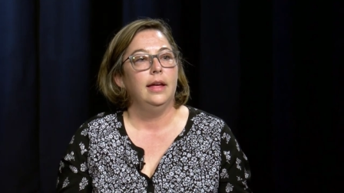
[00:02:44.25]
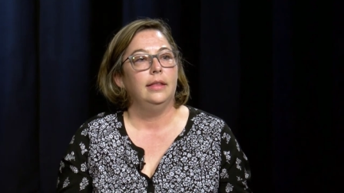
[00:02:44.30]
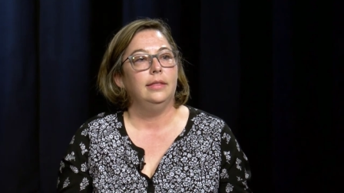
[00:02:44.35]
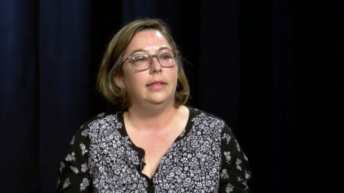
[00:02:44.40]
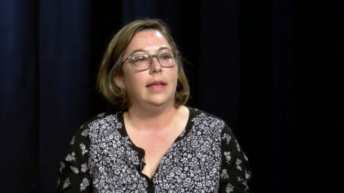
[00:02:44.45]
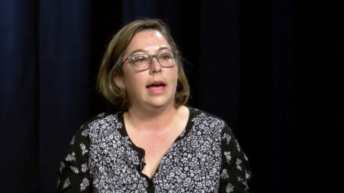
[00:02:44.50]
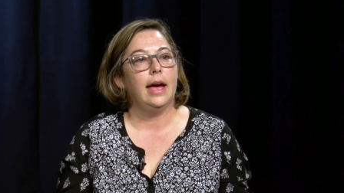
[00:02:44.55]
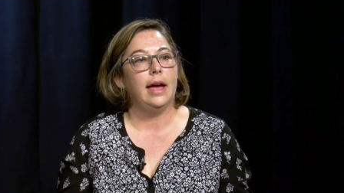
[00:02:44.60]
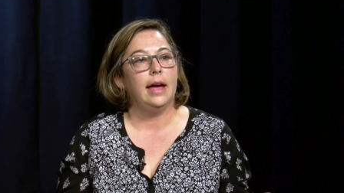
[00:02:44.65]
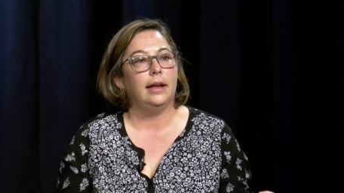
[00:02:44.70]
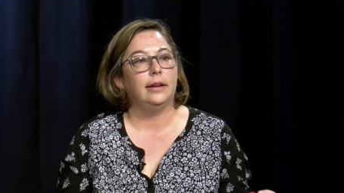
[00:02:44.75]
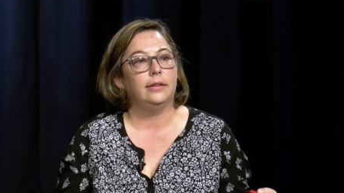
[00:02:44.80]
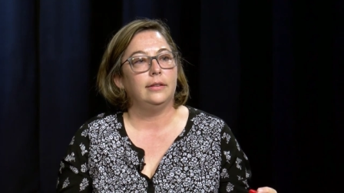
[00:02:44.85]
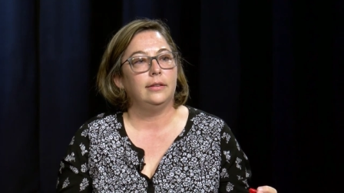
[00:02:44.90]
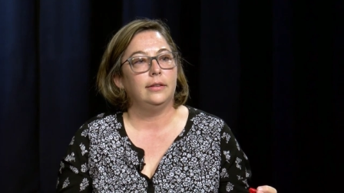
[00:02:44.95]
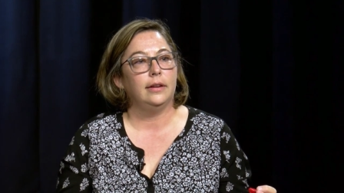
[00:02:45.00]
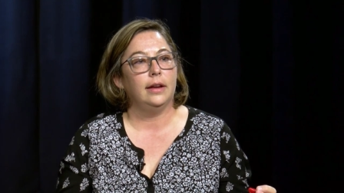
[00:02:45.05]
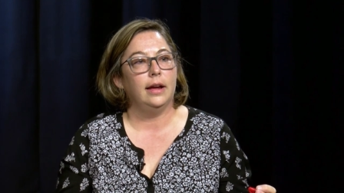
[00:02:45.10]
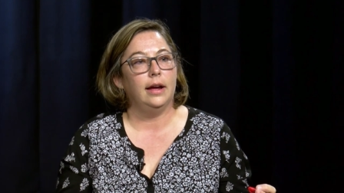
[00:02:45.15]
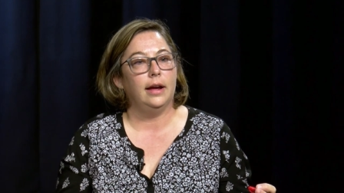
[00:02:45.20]

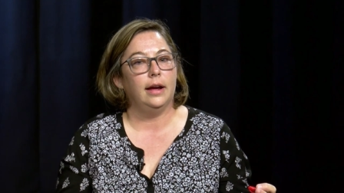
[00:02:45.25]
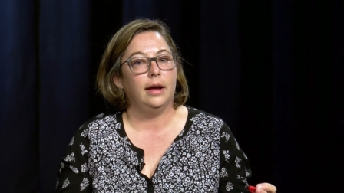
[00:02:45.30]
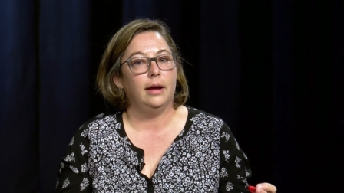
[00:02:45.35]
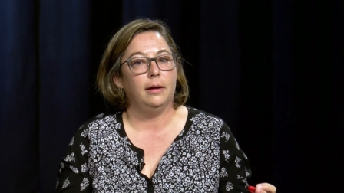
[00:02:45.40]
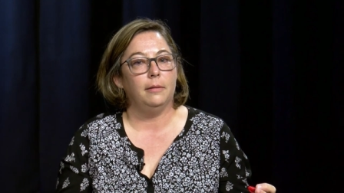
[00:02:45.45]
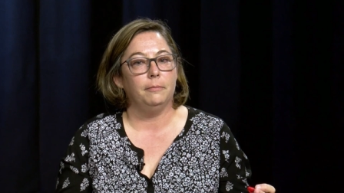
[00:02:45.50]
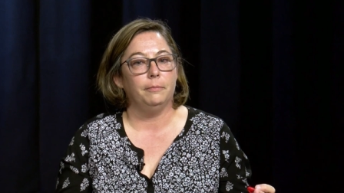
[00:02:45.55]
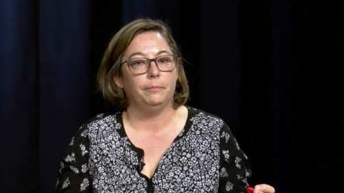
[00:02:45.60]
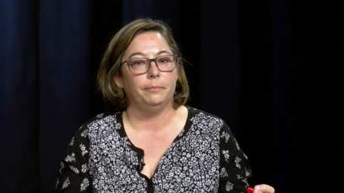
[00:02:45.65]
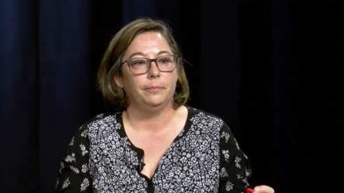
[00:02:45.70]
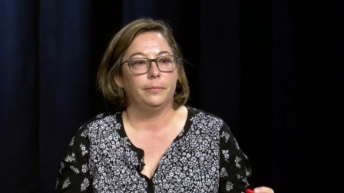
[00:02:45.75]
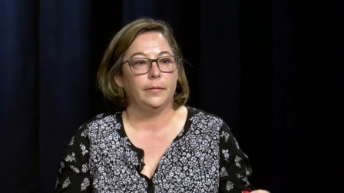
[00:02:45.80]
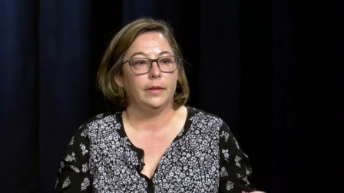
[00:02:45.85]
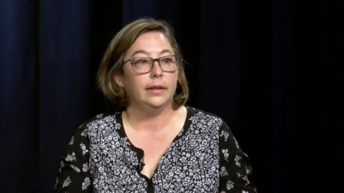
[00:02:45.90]
that um,